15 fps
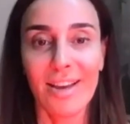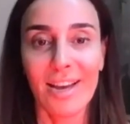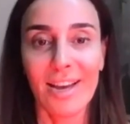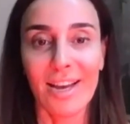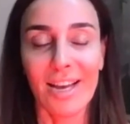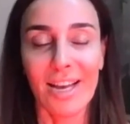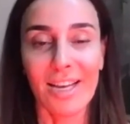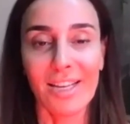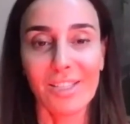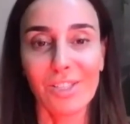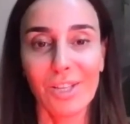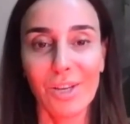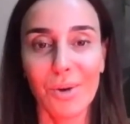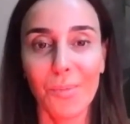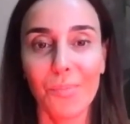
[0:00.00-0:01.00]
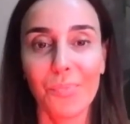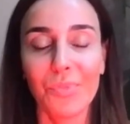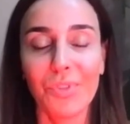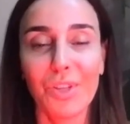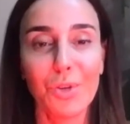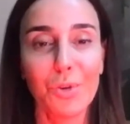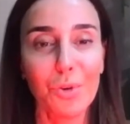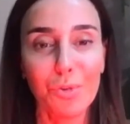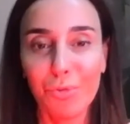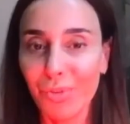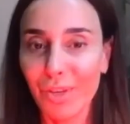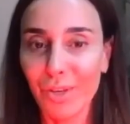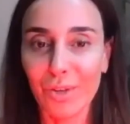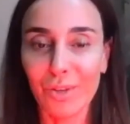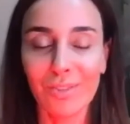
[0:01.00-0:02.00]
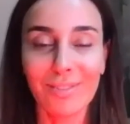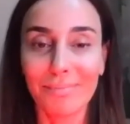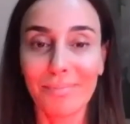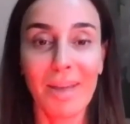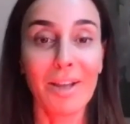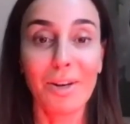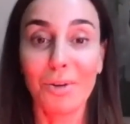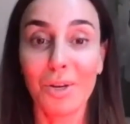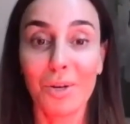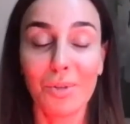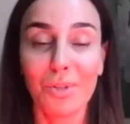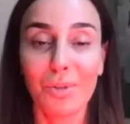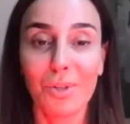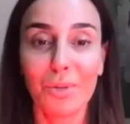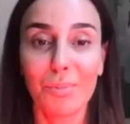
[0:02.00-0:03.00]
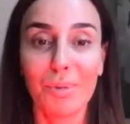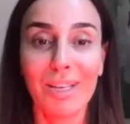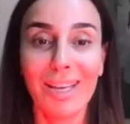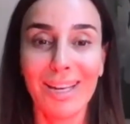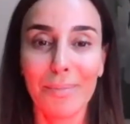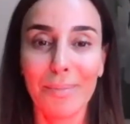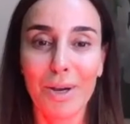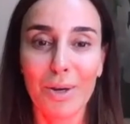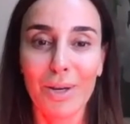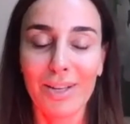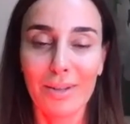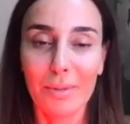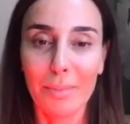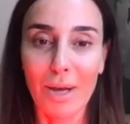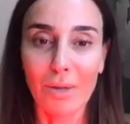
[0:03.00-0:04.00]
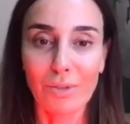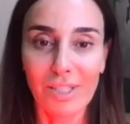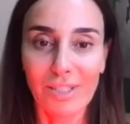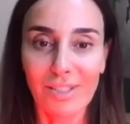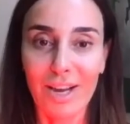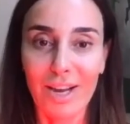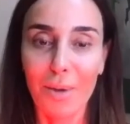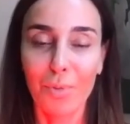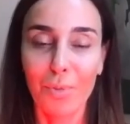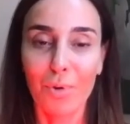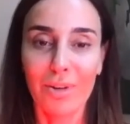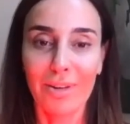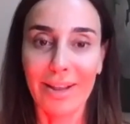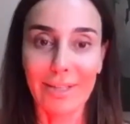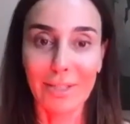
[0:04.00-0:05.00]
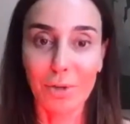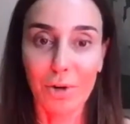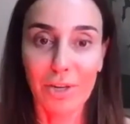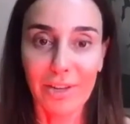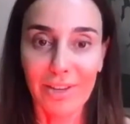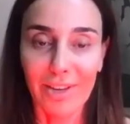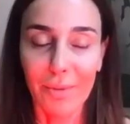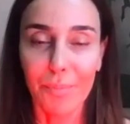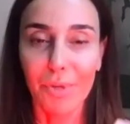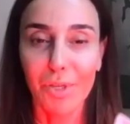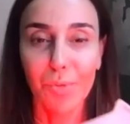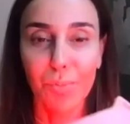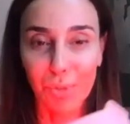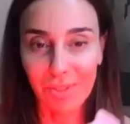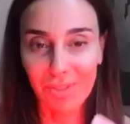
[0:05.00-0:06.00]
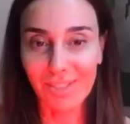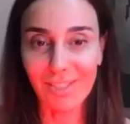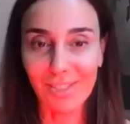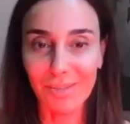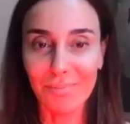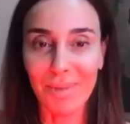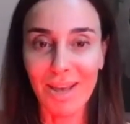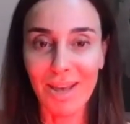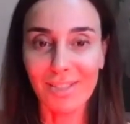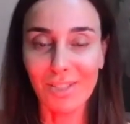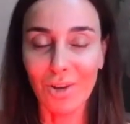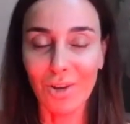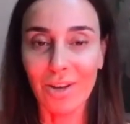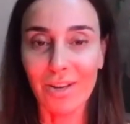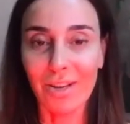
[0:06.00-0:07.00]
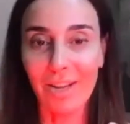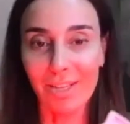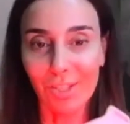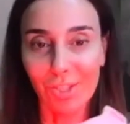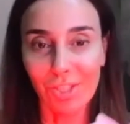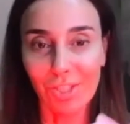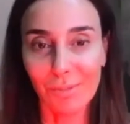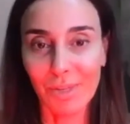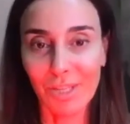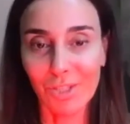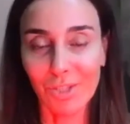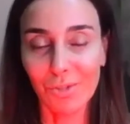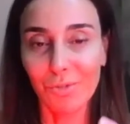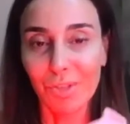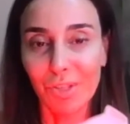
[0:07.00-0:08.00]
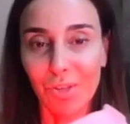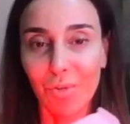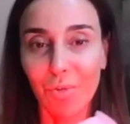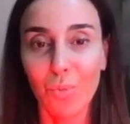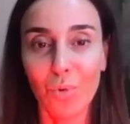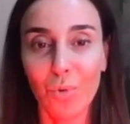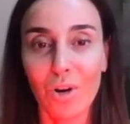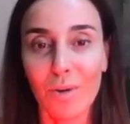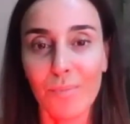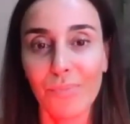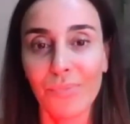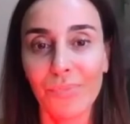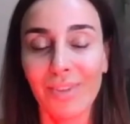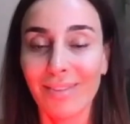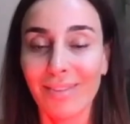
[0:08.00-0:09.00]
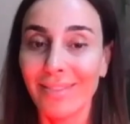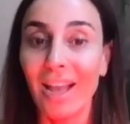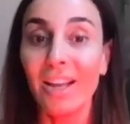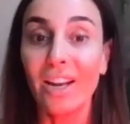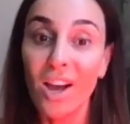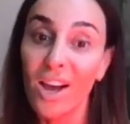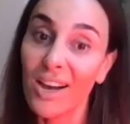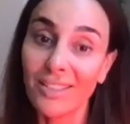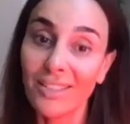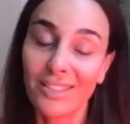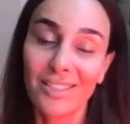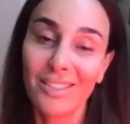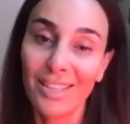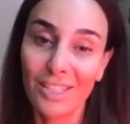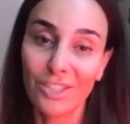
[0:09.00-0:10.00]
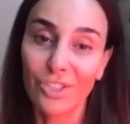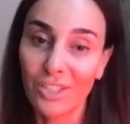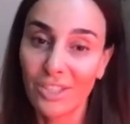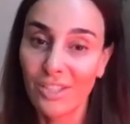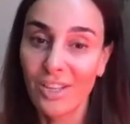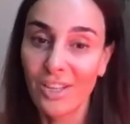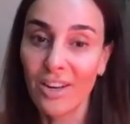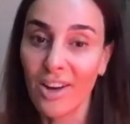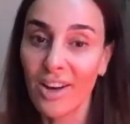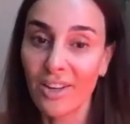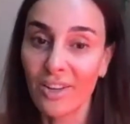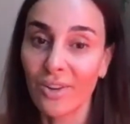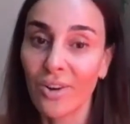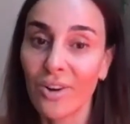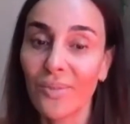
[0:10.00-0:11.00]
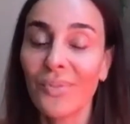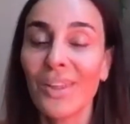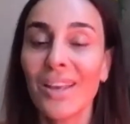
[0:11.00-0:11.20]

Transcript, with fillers: Uh, so you'll feel, I don't know, you could be getting married in the mountaintop or in Antarctica, but you put this mask on and it just makes you feel warm, not hot, because it actually is not hot at all,